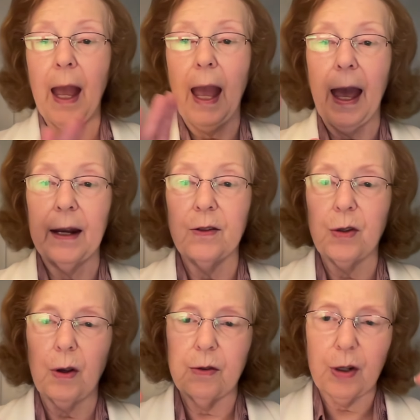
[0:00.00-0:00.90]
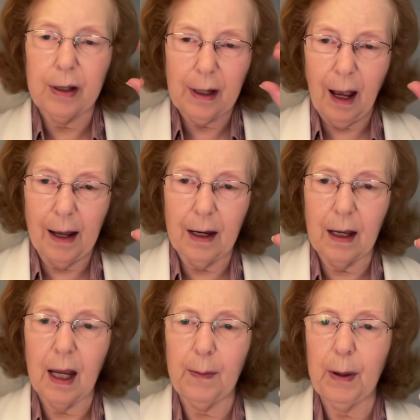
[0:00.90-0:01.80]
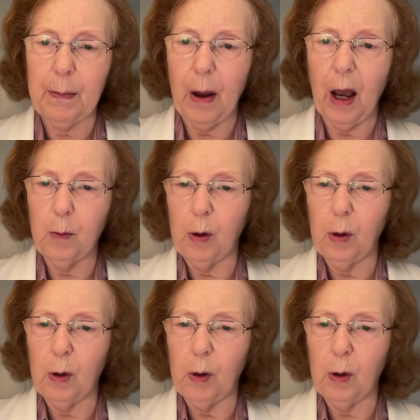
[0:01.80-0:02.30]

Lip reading: And so just kind of keep in mind,